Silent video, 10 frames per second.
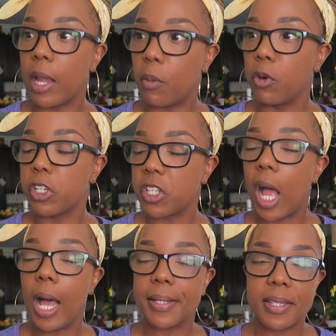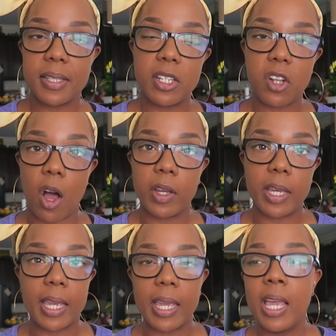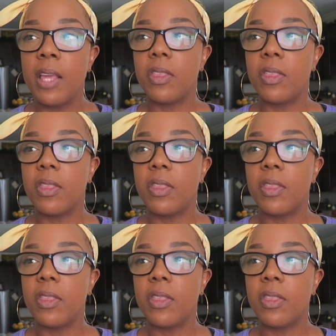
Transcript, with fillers: Like we're just constantly talking.